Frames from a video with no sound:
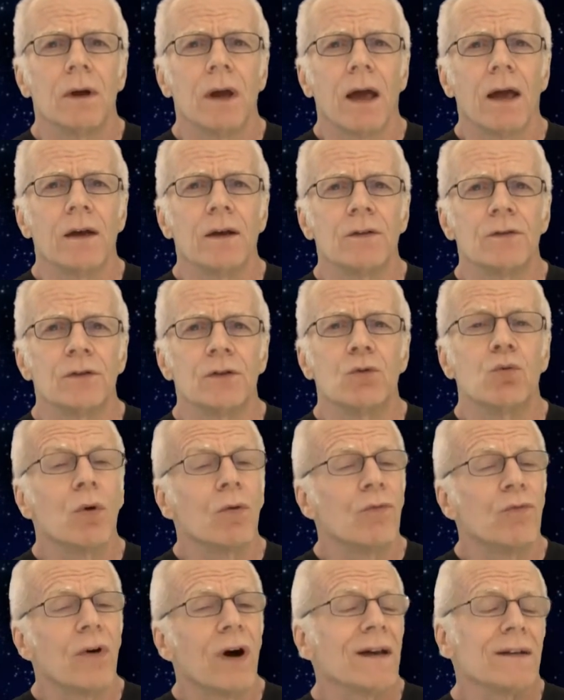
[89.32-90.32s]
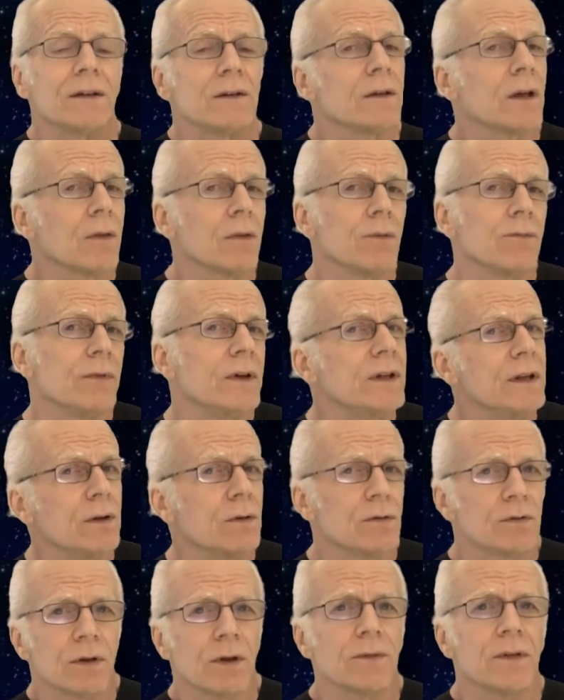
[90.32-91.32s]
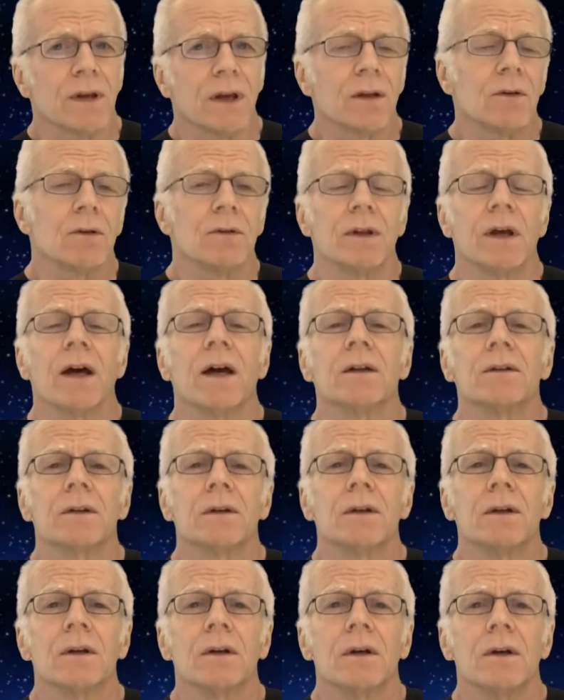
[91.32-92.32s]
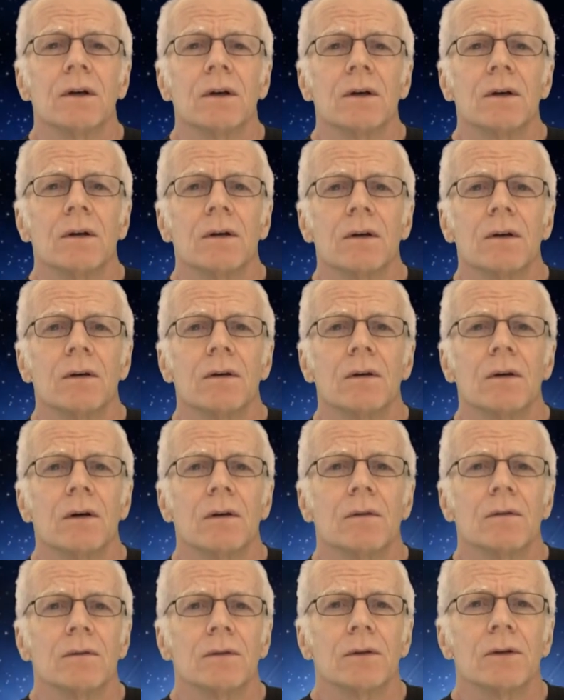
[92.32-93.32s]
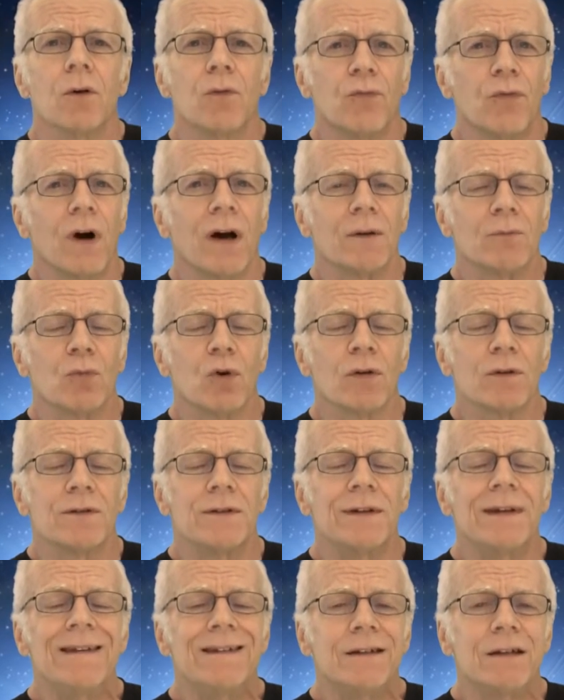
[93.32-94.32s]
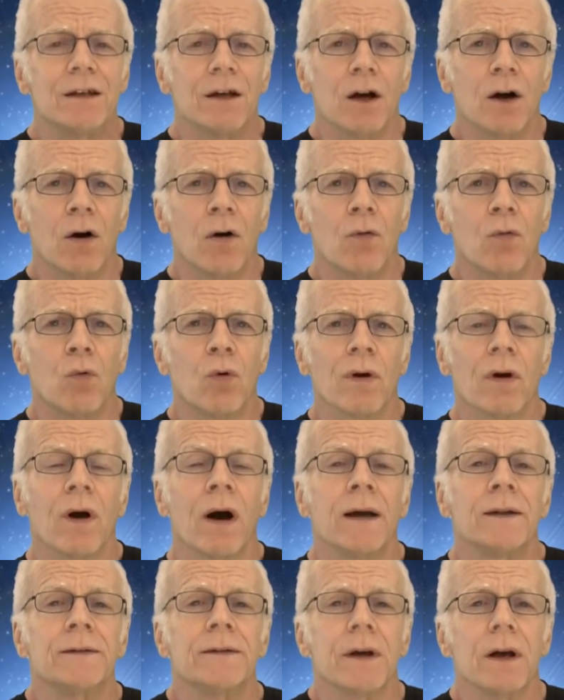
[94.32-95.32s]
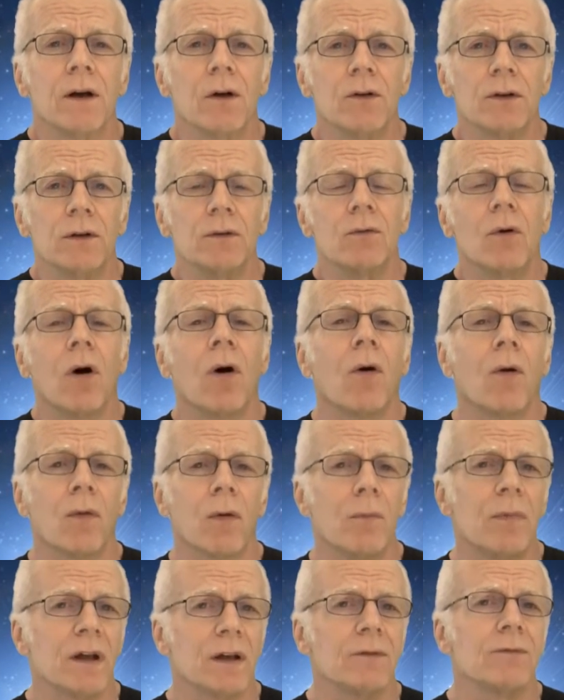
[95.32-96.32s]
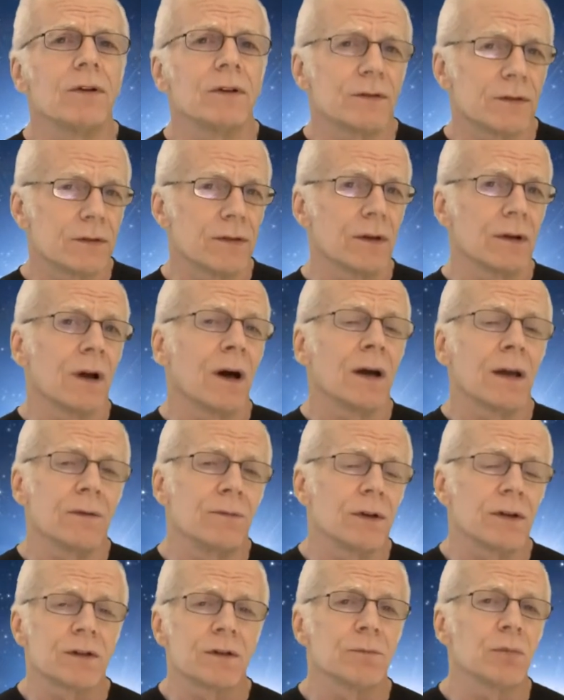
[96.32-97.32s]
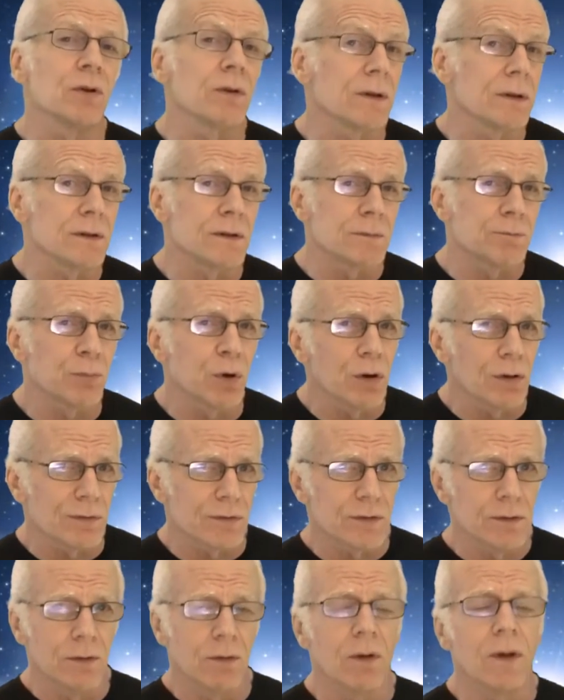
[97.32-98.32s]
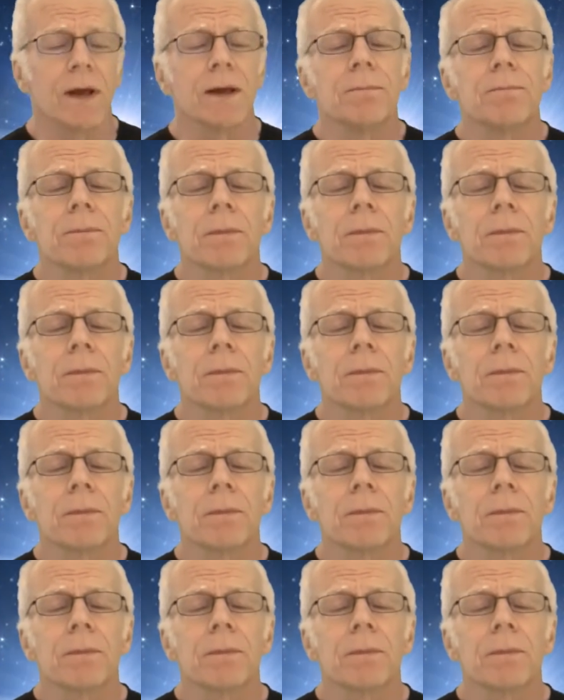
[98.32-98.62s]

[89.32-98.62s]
as you will find in other videos on the internet, you'll find more detail where I tell you all the benefits that I have experienced personally,